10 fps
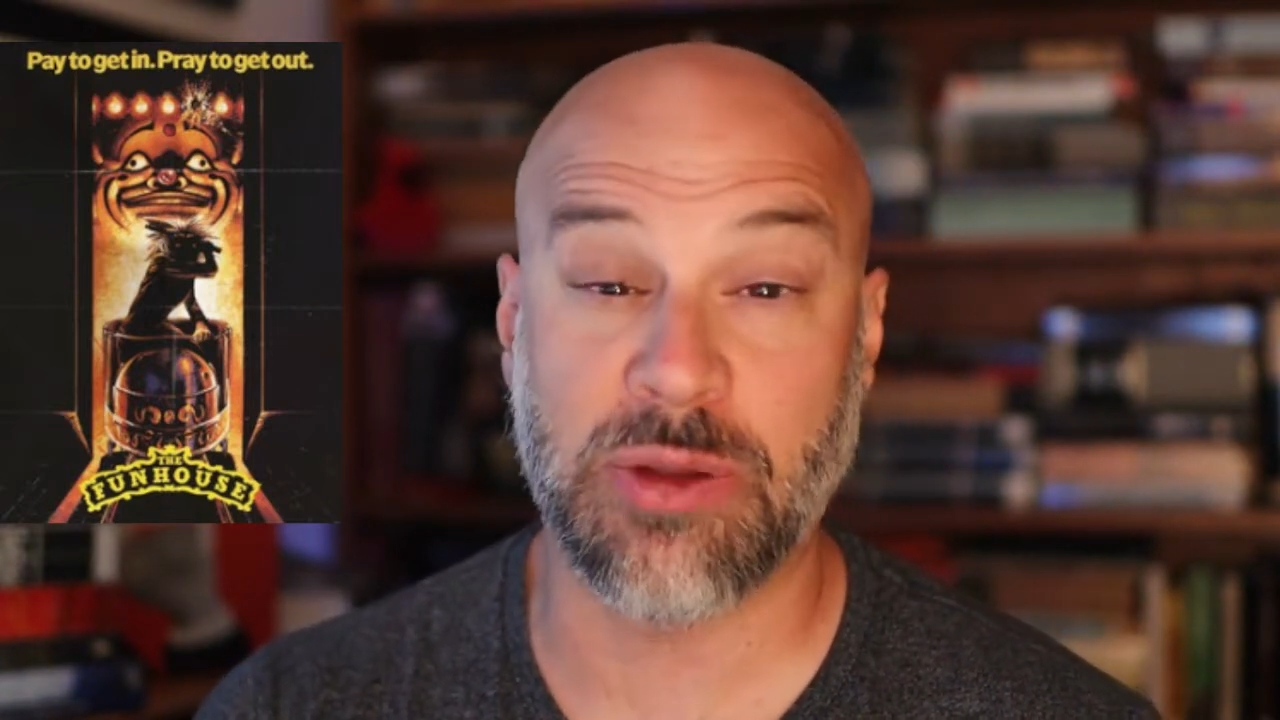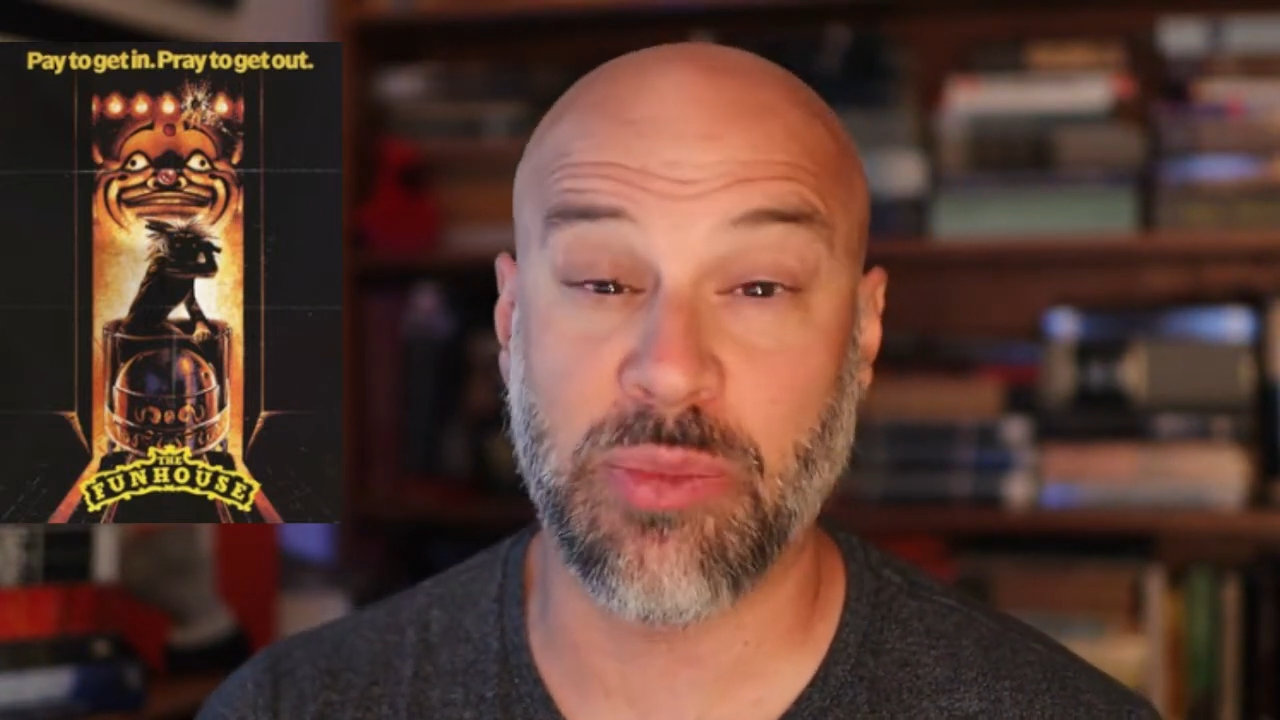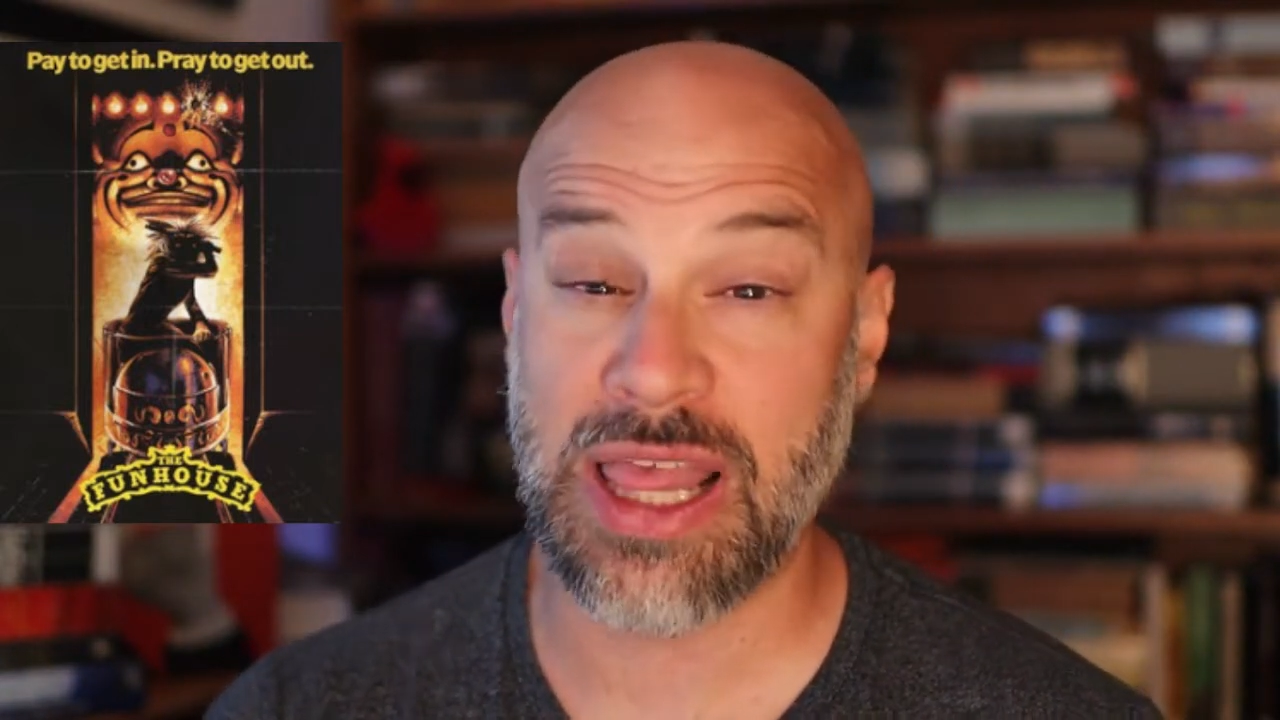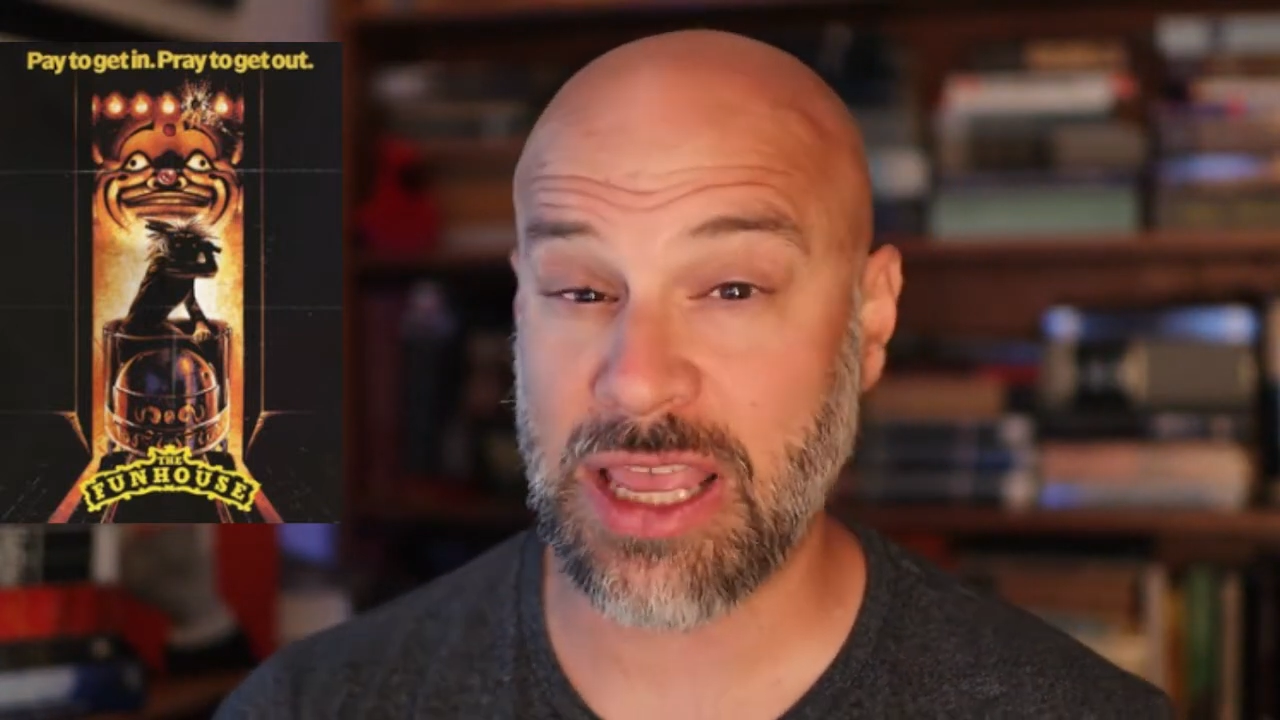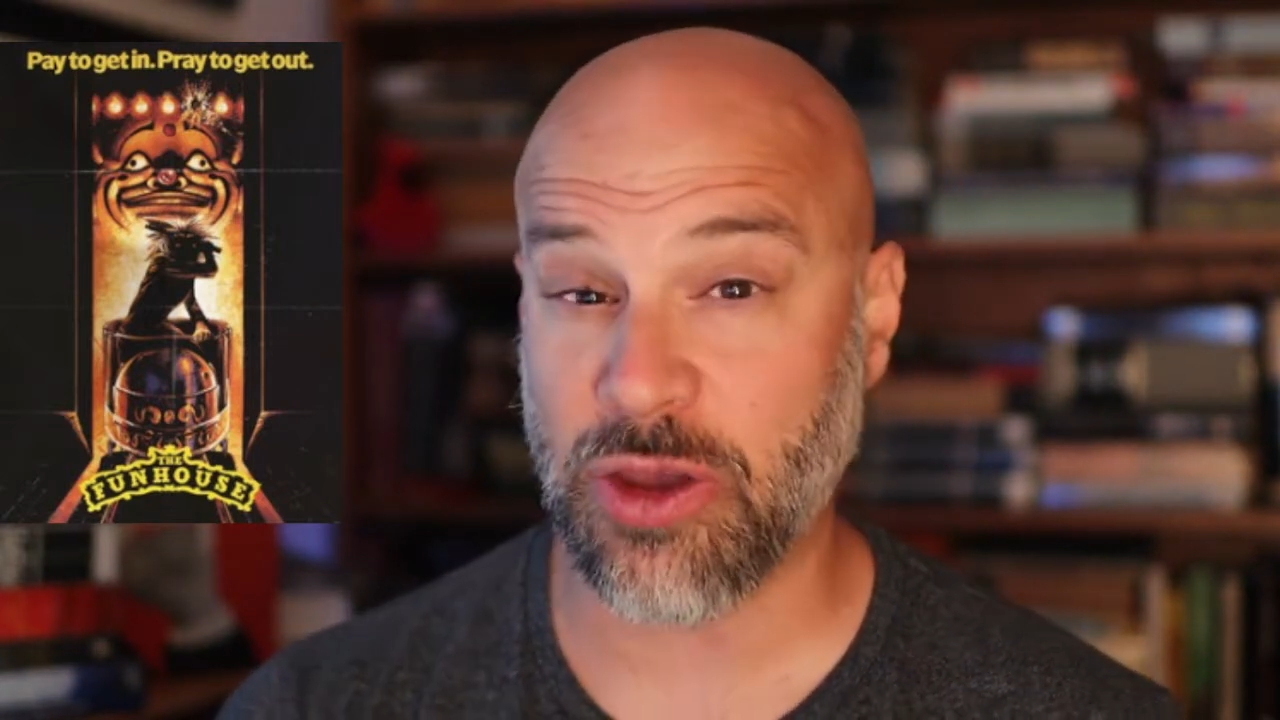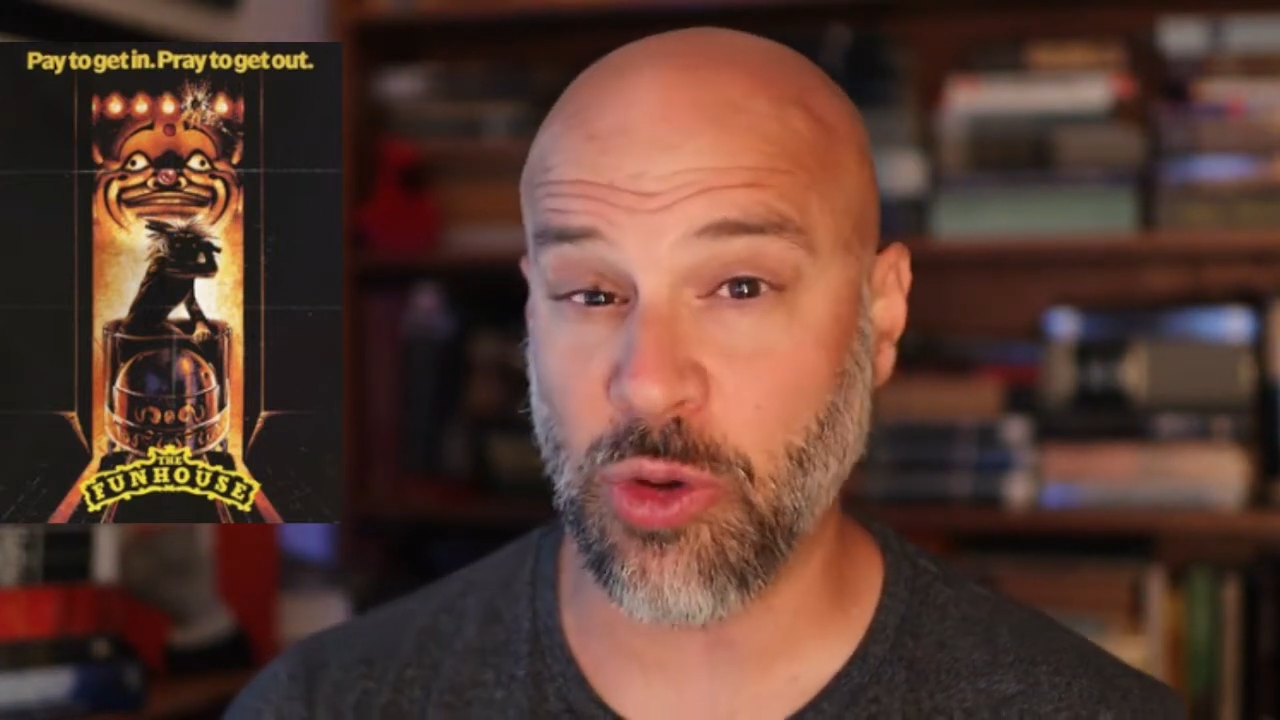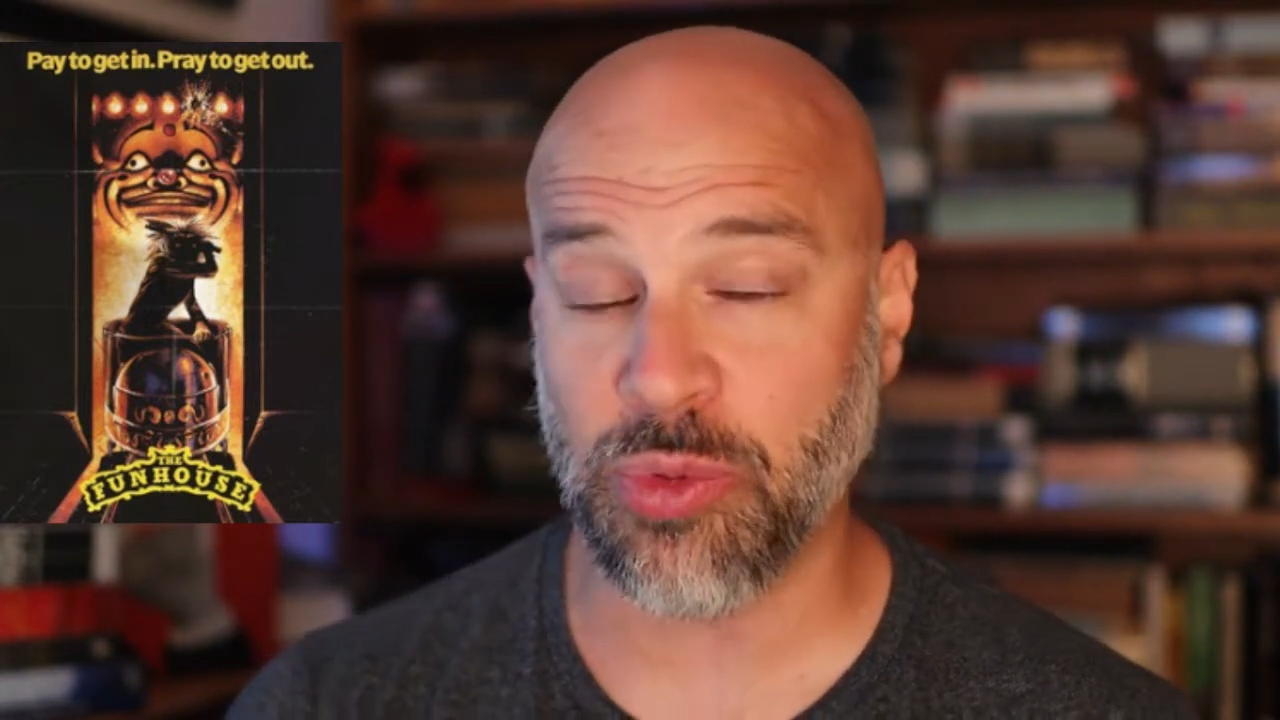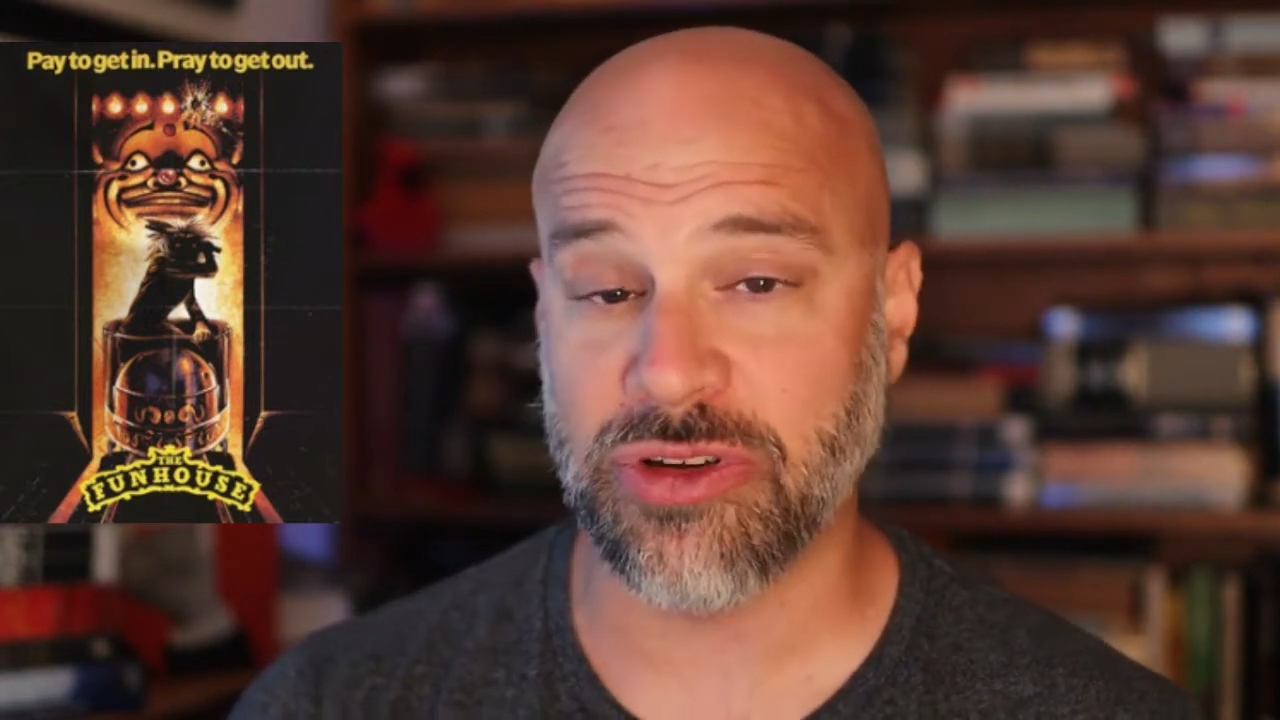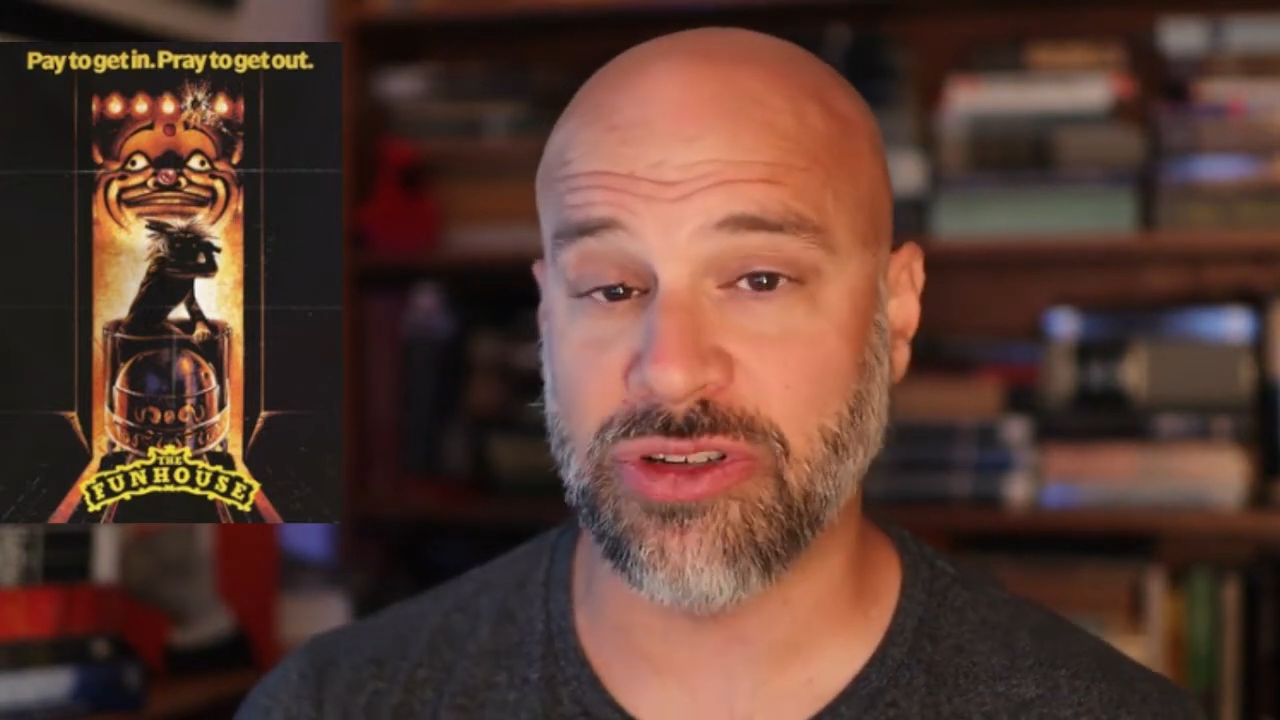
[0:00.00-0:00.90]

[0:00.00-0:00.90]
but I think Hooper's